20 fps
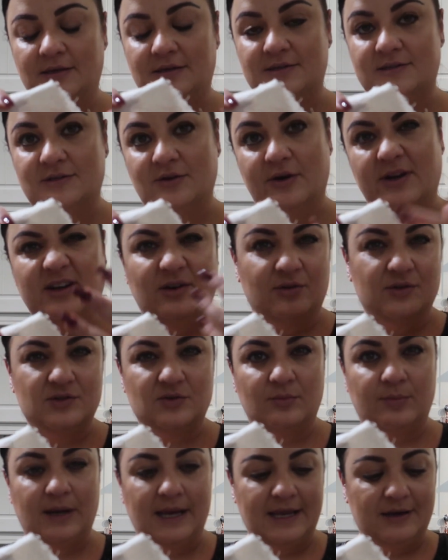design
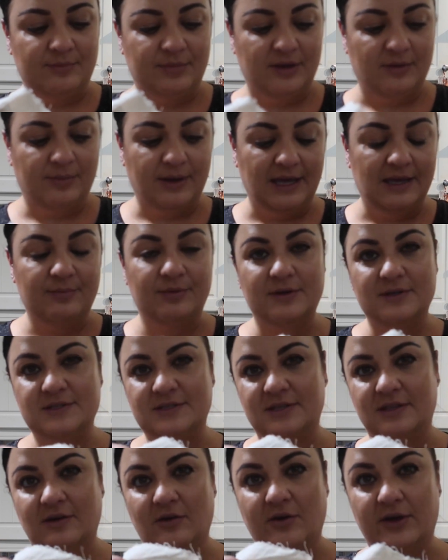onto a plain bit of paper
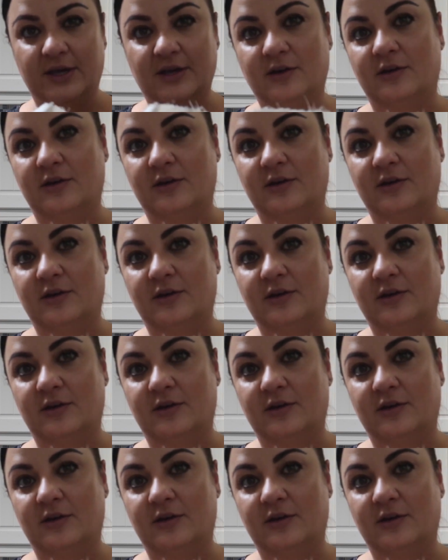so that I